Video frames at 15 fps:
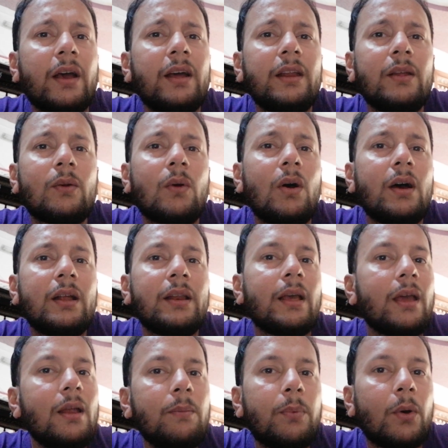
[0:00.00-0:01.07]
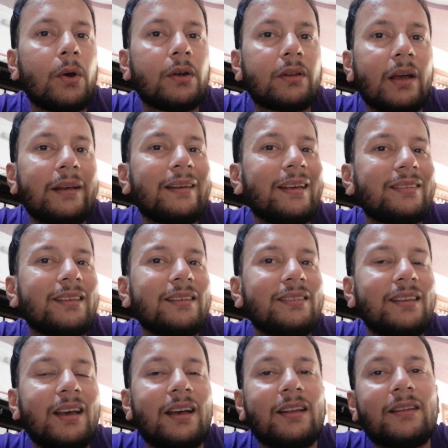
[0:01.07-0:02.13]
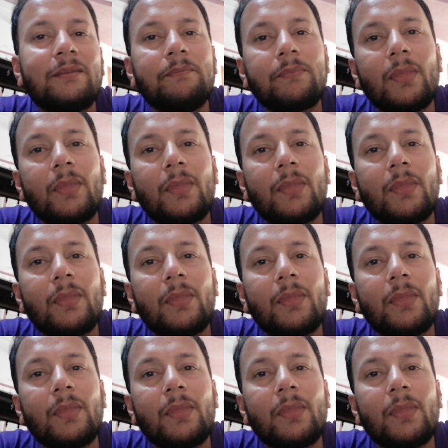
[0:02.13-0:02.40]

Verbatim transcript: any royal input, Tessa said.